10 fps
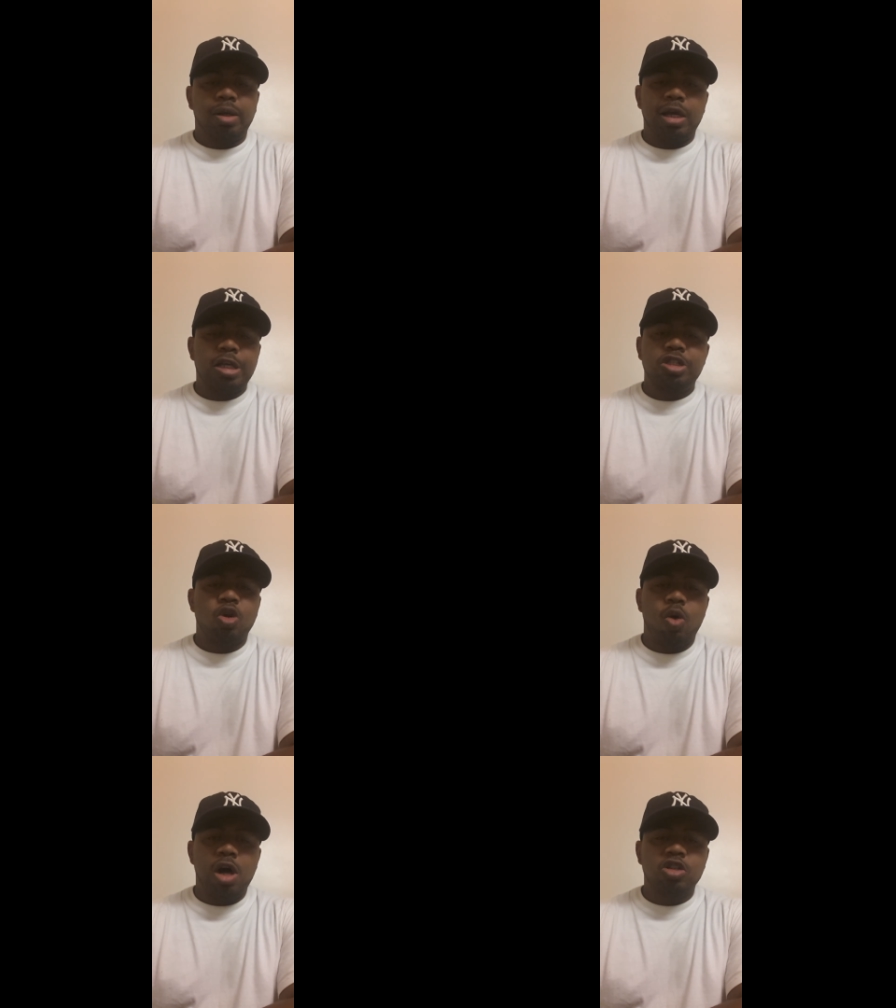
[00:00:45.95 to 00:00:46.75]
there's
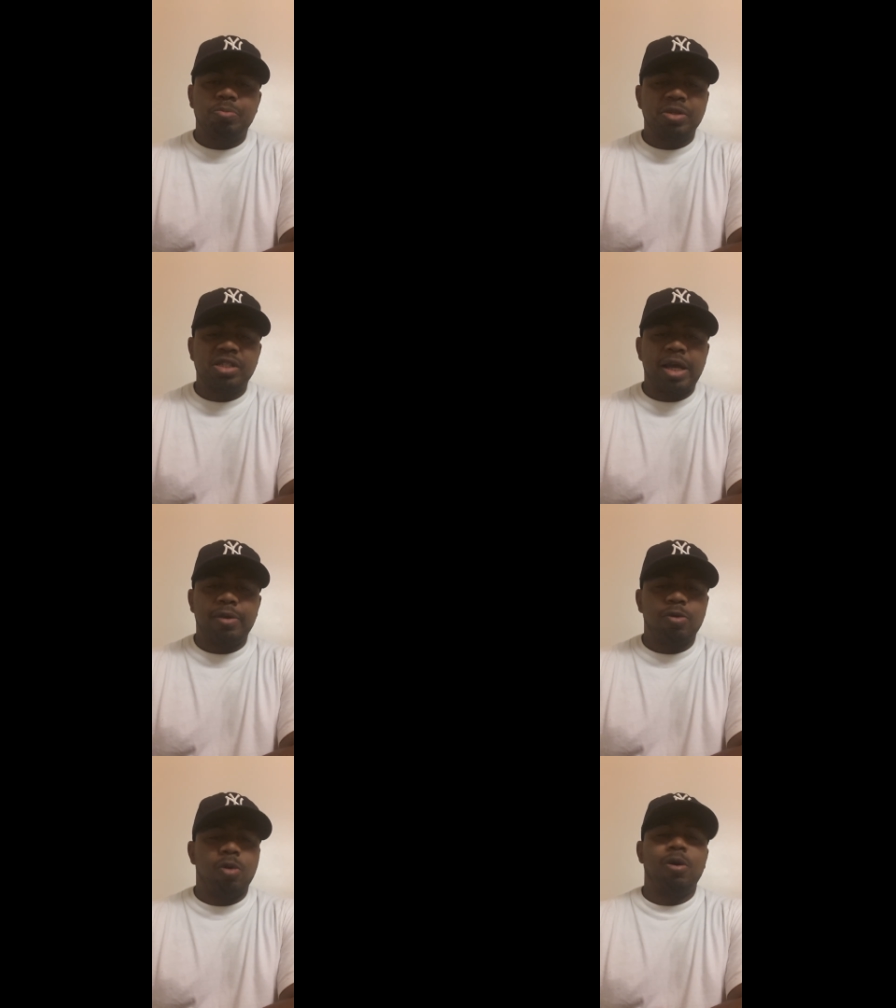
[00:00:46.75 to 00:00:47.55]
no
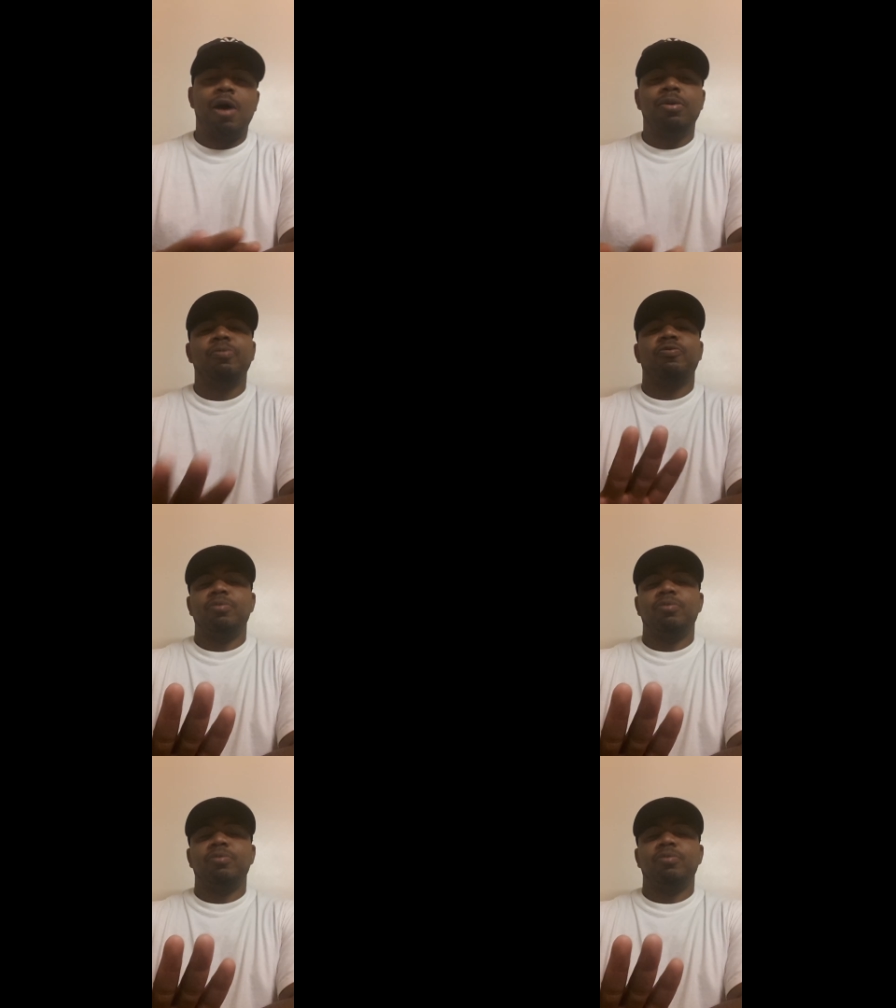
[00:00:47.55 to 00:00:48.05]
100%. Well, I'm